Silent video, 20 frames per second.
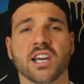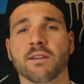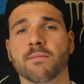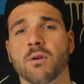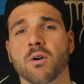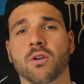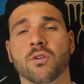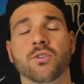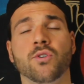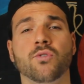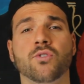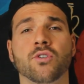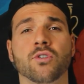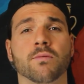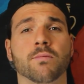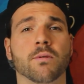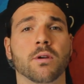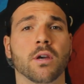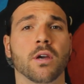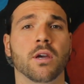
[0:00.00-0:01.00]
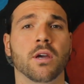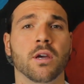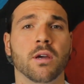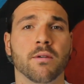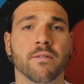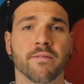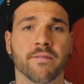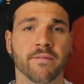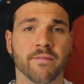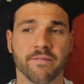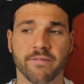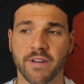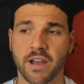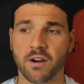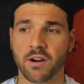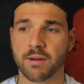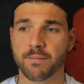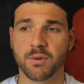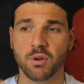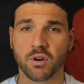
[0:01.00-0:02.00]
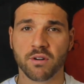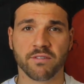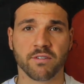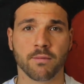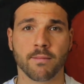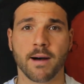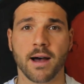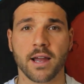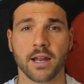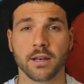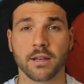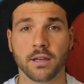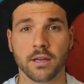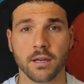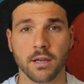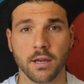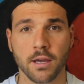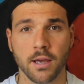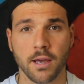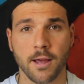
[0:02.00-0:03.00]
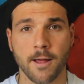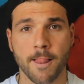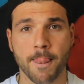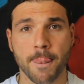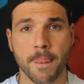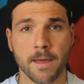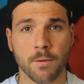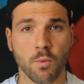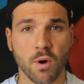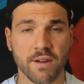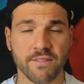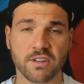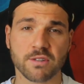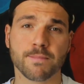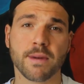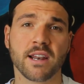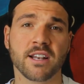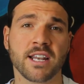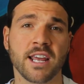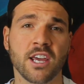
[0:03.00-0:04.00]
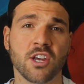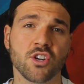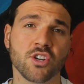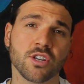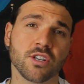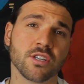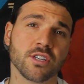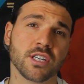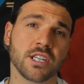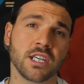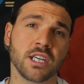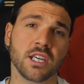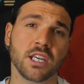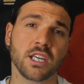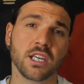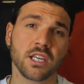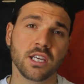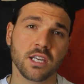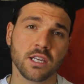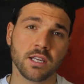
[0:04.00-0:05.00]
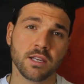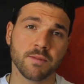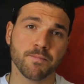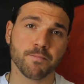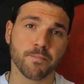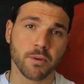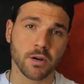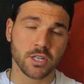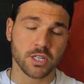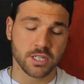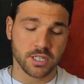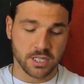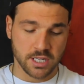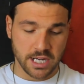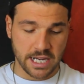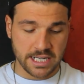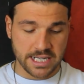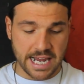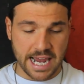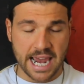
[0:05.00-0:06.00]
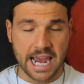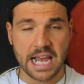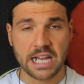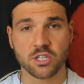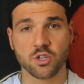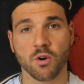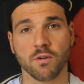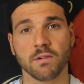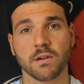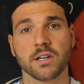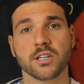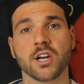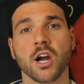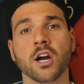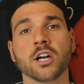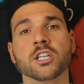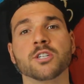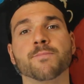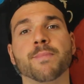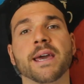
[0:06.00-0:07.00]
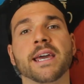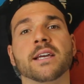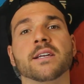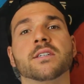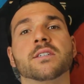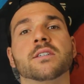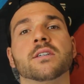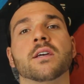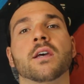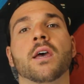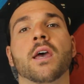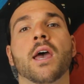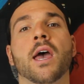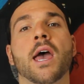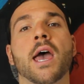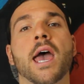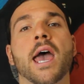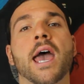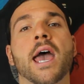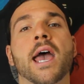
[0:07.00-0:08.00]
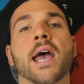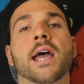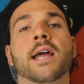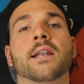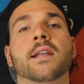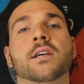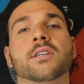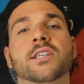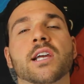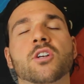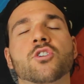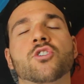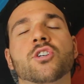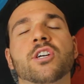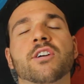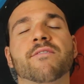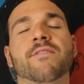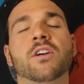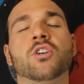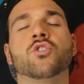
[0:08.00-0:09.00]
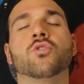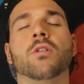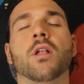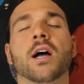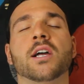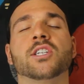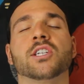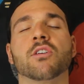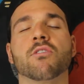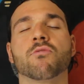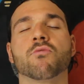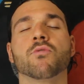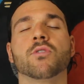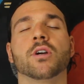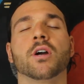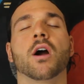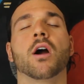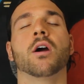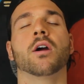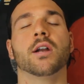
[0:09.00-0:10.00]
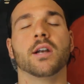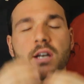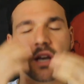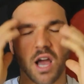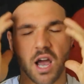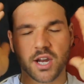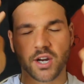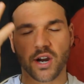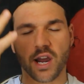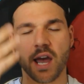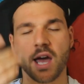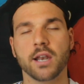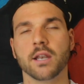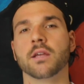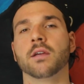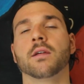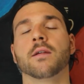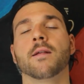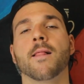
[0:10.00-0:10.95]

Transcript: him out on YouTube. Very beautiful mind. One of his meditations, he puts his hands over his heart space, and essentially you're visualizing through your heart and not your head.